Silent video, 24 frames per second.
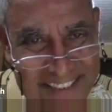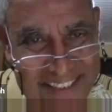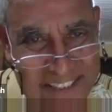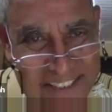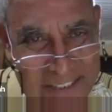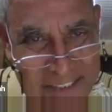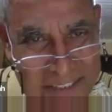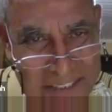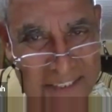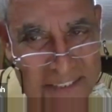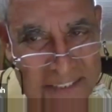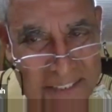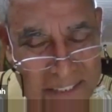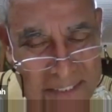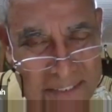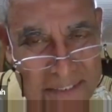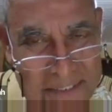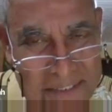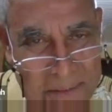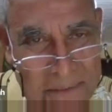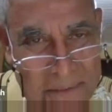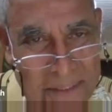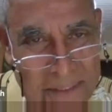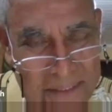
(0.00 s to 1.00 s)
is this is
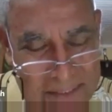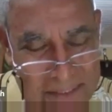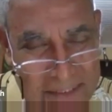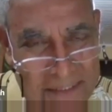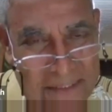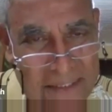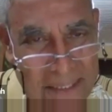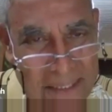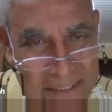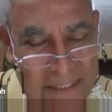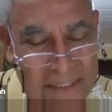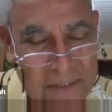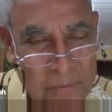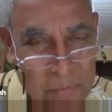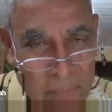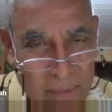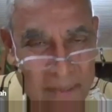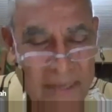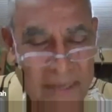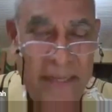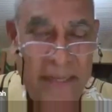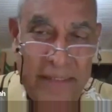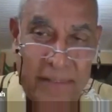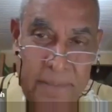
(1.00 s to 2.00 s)
this is this is
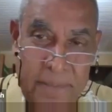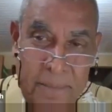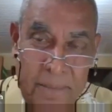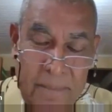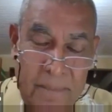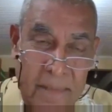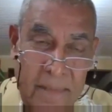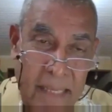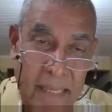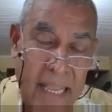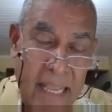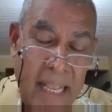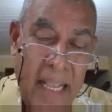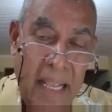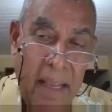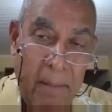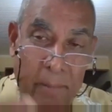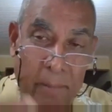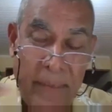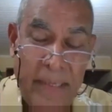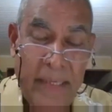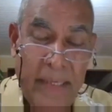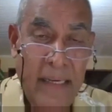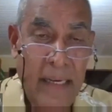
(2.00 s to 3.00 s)
what it is.
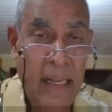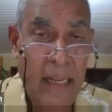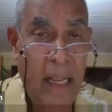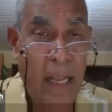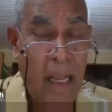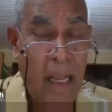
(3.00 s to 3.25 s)
But